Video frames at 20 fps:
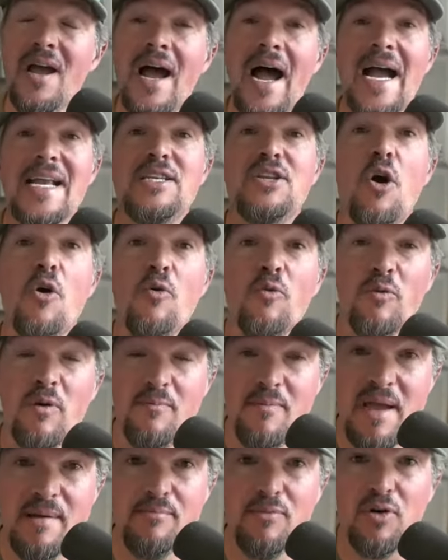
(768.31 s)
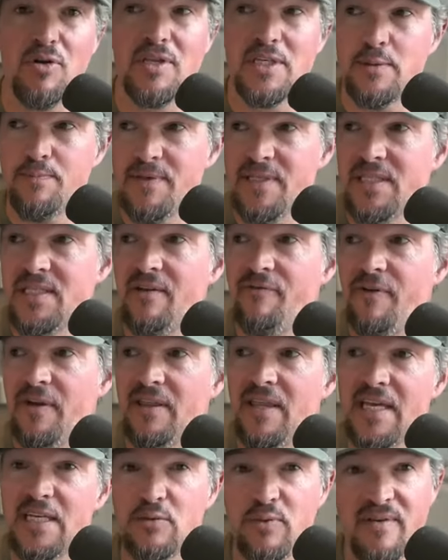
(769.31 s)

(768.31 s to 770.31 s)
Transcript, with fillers: I don't remember the specific things.